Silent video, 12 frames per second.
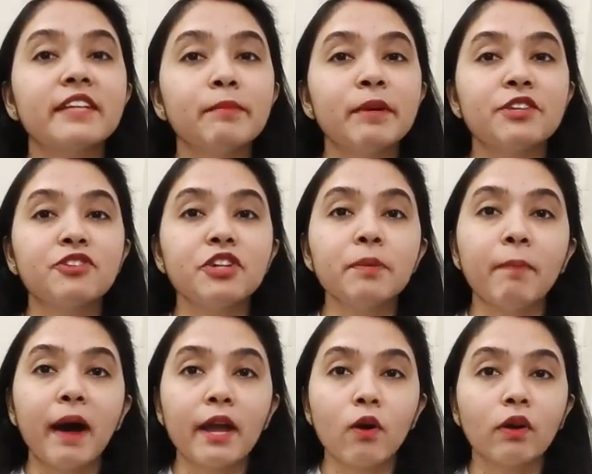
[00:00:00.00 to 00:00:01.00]
chemistry,
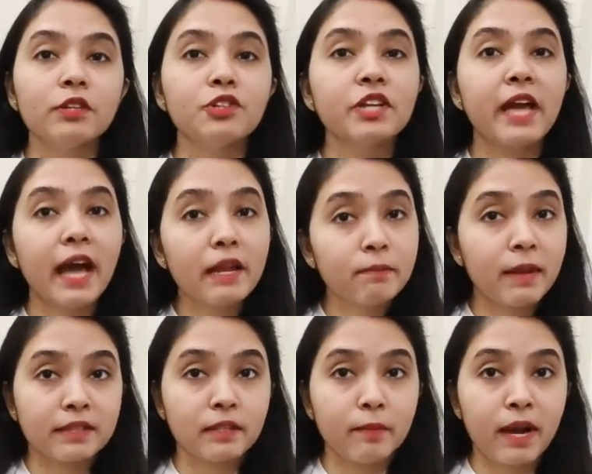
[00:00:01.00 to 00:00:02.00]
biology and
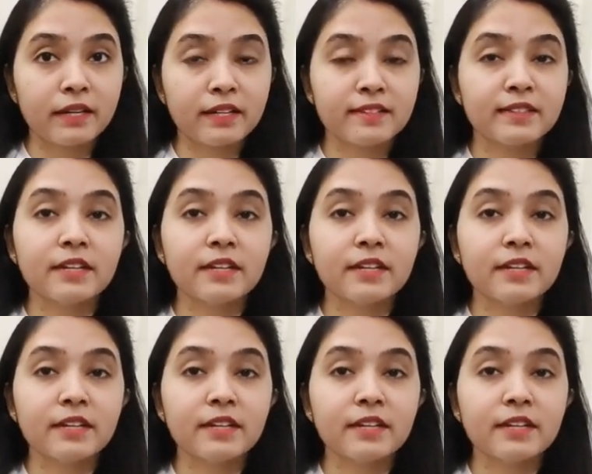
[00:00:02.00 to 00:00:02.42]
mathematics,